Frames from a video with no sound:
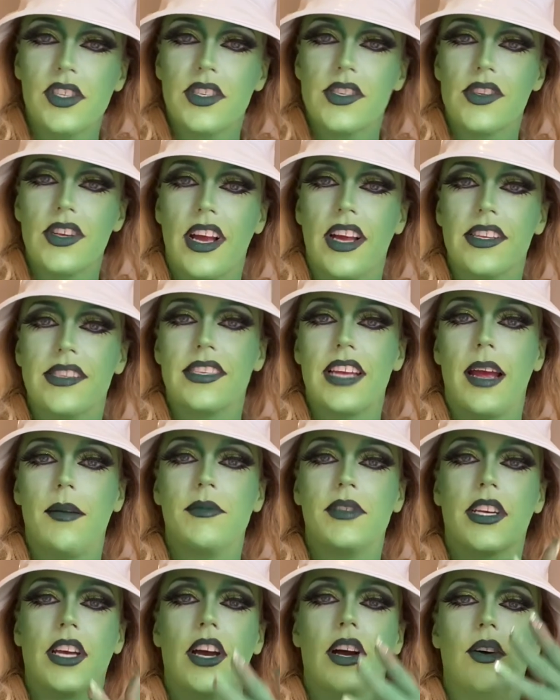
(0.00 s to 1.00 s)
So now it's
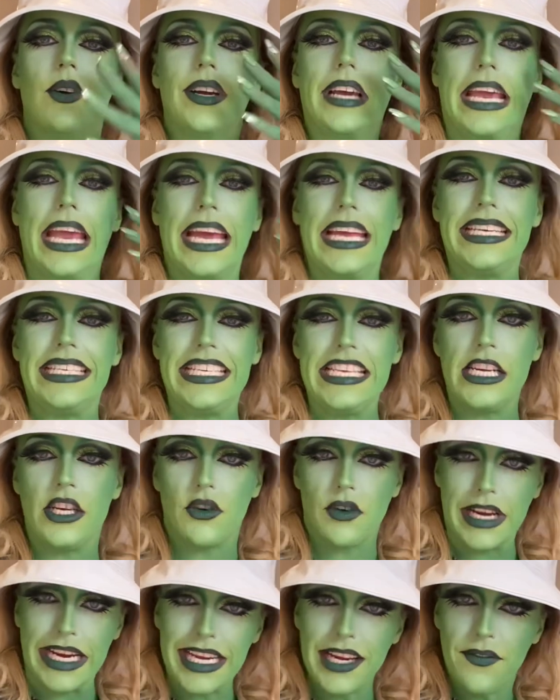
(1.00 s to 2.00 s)
time to go get
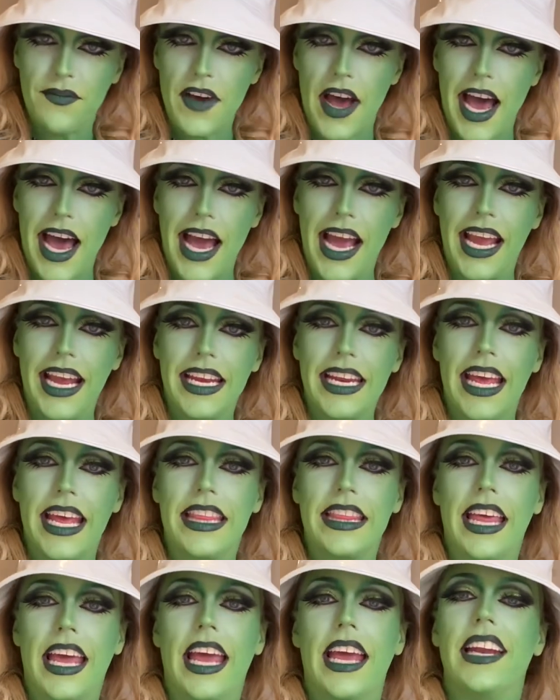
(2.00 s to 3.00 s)
degreenified
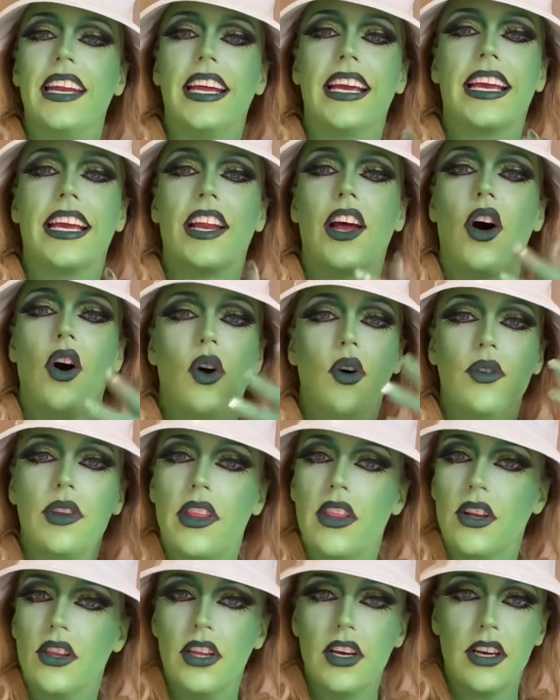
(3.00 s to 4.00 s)
and then get a whole
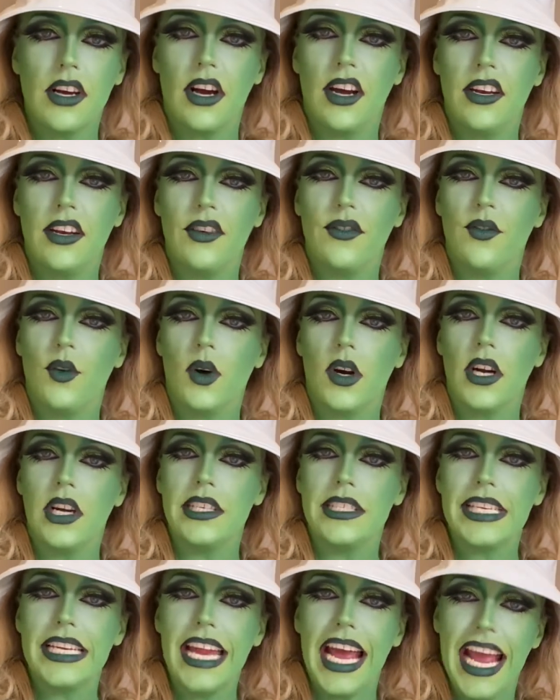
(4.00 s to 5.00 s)
nother look on
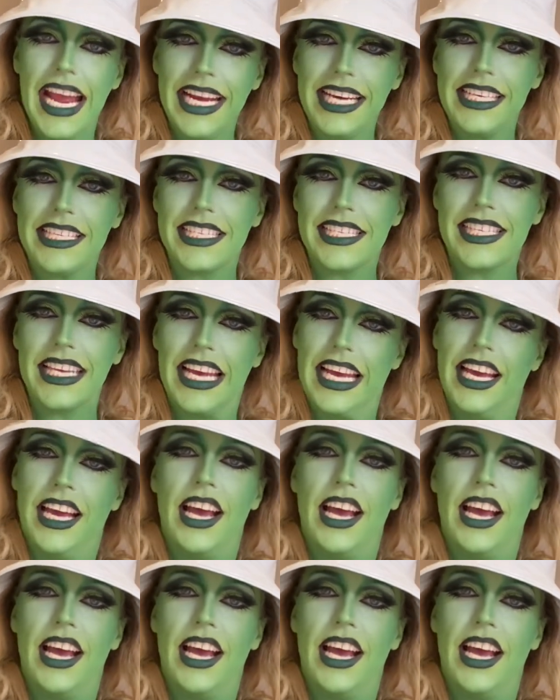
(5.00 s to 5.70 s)
for tonight.